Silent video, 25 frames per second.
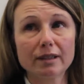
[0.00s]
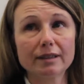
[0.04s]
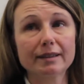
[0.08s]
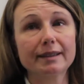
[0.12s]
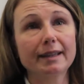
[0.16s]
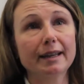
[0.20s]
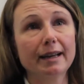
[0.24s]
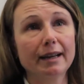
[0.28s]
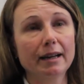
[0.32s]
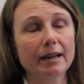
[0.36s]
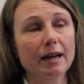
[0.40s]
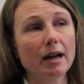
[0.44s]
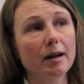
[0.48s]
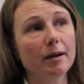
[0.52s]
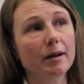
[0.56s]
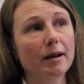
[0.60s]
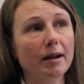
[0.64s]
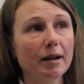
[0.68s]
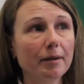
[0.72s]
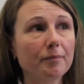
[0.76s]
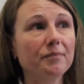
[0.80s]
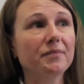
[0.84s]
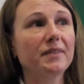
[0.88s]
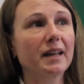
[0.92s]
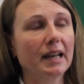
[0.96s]
the,
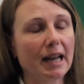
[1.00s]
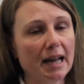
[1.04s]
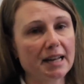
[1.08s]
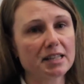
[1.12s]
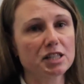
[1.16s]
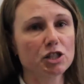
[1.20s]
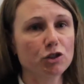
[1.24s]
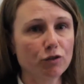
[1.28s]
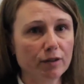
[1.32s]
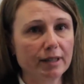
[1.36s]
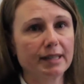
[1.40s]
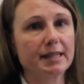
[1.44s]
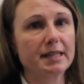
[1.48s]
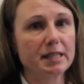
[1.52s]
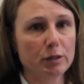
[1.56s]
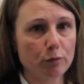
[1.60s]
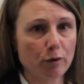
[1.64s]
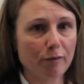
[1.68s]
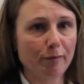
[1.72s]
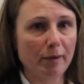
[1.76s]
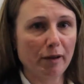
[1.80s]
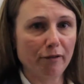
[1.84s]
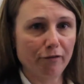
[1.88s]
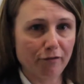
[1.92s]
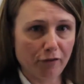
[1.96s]
the last three years,
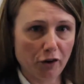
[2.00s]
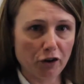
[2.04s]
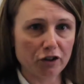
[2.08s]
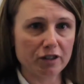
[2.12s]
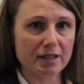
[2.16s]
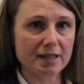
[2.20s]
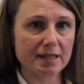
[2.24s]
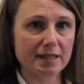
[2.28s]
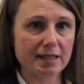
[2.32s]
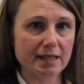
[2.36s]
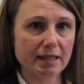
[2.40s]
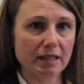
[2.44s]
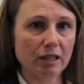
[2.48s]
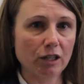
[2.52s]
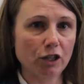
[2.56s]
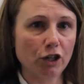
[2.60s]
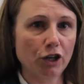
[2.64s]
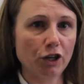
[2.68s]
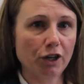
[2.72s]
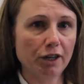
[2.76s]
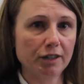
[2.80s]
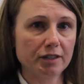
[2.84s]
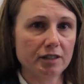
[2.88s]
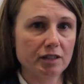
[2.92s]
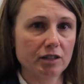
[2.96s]
we've been focusing a
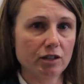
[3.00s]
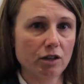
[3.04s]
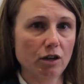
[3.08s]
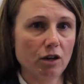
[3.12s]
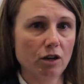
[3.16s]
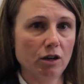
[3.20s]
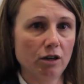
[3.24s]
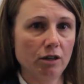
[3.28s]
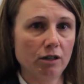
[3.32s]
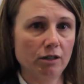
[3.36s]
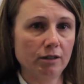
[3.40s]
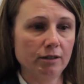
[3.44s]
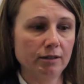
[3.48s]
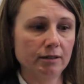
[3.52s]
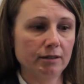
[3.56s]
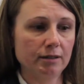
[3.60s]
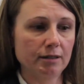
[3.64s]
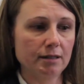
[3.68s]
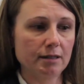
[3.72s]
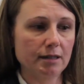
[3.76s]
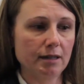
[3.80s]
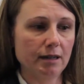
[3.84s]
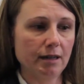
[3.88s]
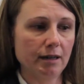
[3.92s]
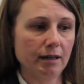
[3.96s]
lot on
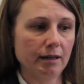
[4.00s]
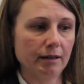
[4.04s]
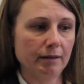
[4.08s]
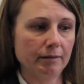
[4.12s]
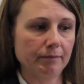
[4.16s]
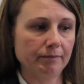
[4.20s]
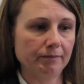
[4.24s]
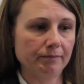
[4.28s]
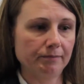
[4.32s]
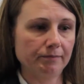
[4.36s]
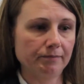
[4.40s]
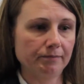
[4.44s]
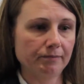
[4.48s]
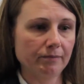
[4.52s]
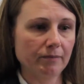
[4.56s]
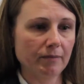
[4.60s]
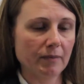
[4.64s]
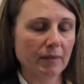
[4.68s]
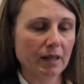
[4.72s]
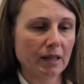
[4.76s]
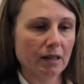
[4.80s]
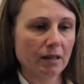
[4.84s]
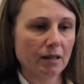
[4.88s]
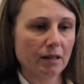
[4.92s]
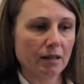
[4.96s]
um,
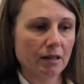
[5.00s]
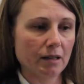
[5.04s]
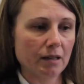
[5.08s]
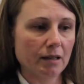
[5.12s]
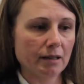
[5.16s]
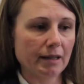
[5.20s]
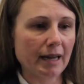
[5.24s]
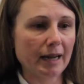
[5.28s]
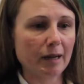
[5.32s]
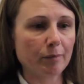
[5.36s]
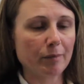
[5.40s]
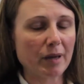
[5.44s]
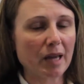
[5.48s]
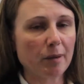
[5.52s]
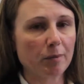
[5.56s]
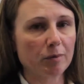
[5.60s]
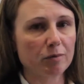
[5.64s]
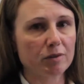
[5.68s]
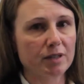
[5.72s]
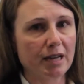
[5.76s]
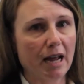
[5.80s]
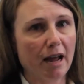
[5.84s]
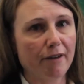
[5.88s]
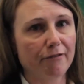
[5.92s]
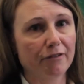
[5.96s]
getting people
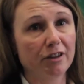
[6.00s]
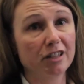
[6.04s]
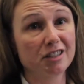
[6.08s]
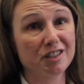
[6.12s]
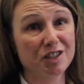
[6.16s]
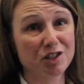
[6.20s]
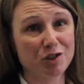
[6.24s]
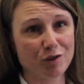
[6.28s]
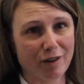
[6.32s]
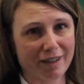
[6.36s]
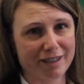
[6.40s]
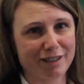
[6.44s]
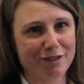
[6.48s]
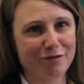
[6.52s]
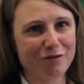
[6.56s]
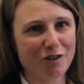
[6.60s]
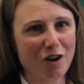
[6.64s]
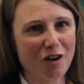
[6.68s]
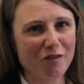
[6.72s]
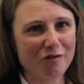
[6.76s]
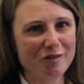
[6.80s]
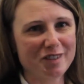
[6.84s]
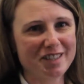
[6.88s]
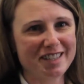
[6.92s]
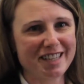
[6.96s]
to have constructive
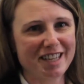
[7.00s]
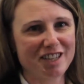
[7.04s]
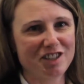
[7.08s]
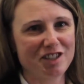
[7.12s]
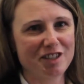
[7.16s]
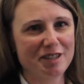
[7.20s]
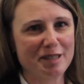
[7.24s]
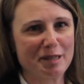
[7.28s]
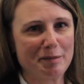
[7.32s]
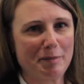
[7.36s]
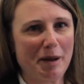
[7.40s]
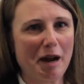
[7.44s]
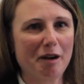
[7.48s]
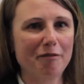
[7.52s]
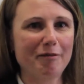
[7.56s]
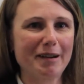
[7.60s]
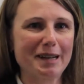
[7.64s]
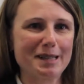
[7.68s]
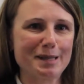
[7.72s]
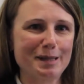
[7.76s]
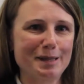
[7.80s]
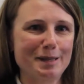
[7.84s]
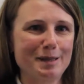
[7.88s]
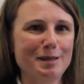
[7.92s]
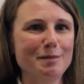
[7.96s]
conversations about
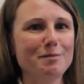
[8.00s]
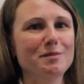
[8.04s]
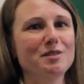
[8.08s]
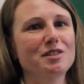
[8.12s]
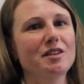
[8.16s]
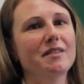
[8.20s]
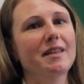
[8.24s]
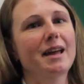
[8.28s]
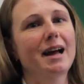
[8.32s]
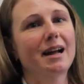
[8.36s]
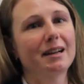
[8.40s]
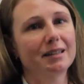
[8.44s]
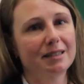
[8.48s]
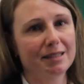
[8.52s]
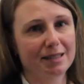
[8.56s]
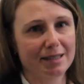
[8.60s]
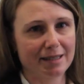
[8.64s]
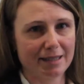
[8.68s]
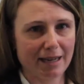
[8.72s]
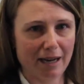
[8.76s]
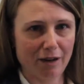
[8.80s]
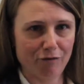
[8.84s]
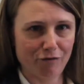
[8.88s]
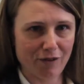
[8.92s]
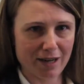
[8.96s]
racism so they
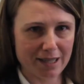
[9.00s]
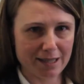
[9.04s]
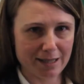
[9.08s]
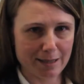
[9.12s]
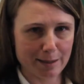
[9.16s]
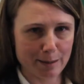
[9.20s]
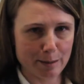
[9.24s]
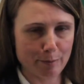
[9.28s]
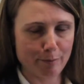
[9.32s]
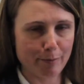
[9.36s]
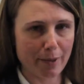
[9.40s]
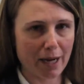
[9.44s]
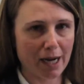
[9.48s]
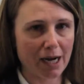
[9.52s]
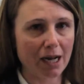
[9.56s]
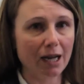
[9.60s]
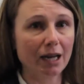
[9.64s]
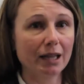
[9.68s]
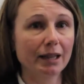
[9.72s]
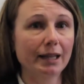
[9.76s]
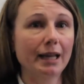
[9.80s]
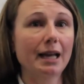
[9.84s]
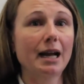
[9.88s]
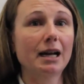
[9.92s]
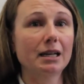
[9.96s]
understand racism better
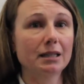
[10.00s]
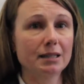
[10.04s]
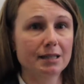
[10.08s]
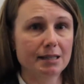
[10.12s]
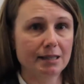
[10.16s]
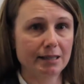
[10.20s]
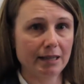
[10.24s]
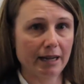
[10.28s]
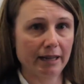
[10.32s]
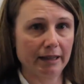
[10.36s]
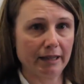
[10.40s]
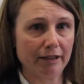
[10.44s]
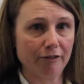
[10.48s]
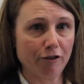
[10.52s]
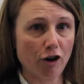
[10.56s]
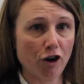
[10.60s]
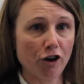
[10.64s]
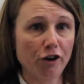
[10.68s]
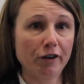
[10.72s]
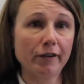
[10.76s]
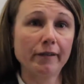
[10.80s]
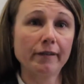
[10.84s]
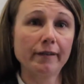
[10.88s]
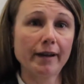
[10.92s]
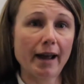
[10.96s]
and they understand their
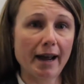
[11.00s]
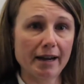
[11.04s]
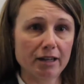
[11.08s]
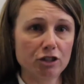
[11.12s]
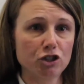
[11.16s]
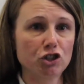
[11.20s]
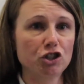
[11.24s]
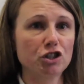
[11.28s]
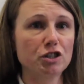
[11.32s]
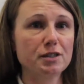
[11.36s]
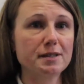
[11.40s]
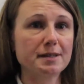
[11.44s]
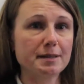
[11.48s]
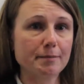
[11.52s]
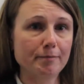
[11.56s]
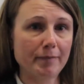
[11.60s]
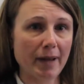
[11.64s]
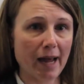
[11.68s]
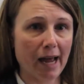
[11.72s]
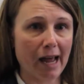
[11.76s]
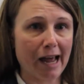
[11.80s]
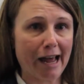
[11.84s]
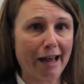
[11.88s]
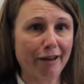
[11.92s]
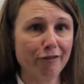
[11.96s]
own attitudes and
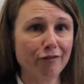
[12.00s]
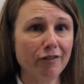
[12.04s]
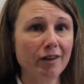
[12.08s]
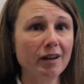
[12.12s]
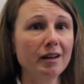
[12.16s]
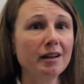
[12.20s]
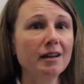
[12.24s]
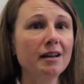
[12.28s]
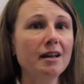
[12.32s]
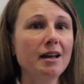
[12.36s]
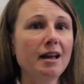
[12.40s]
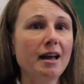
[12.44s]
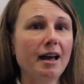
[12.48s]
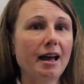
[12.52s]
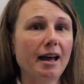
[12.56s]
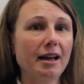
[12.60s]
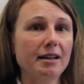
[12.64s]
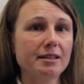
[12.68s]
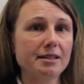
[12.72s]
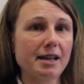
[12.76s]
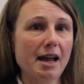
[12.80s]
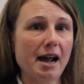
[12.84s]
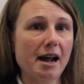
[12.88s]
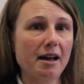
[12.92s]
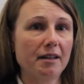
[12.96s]
behaviour and
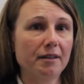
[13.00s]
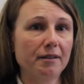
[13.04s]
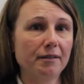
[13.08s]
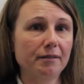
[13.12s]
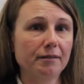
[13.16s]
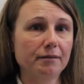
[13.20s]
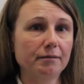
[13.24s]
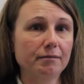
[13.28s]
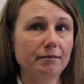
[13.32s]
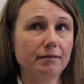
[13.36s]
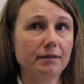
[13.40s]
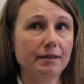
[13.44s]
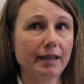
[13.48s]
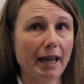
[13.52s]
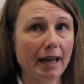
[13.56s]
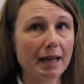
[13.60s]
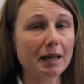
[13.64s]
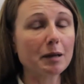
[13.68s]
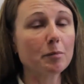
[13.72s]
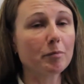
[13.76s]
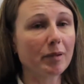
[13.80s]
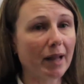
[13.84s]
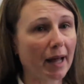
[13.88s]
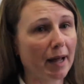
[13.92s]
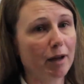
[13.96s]
how they
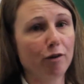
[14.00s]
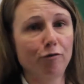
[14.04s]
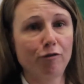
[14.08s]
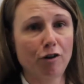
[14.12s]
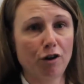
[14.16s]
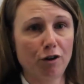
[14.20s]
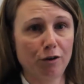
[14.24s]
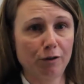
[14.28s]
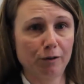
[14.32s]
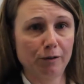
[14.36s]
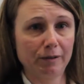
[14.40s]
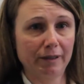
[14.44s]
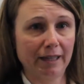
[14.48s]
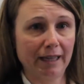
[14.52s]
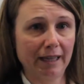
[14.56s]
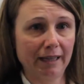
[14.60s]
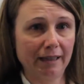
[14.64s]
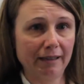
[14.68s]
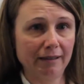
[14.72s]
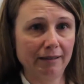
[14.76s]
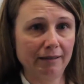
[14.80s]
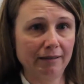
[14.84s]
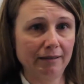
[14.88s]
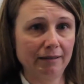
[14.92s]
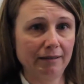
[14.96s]
can play a role
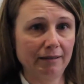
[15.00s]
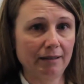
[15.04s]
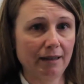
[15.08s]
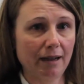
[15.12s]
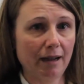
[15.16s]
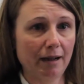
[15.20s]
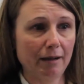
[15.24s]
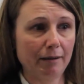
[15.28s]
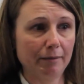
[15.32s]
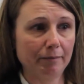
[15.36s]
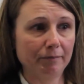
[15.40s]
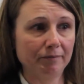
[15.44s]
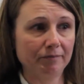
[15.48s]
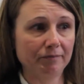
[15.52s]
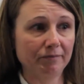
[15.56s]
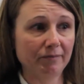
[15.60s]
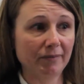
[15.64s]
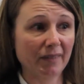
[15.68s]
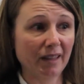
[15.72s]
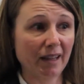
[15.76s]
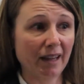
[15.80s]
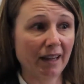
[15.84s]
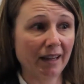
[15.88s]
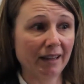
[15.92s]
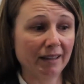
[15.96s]
in, um,
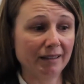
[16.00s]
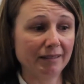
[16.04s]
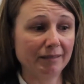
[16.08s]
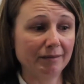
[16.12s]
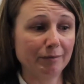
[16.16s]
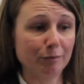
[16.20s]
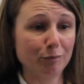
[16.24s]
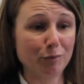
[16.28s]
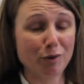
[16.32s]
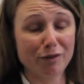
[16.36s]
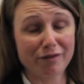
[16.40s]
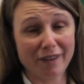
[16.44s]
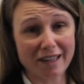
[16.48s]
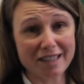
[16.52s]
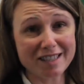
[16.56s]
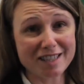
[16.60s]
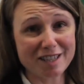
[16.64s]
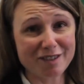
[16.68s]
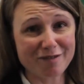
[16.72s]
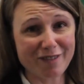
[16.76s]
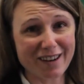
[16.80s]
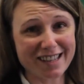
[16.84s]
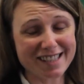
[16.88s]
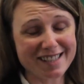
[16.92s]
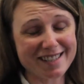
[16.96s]
in preventing
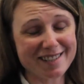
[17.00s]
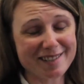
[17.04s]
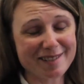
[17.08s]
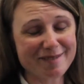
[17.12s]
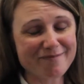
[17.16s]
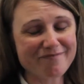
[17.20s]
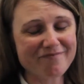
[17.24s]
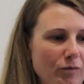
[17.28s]
racism.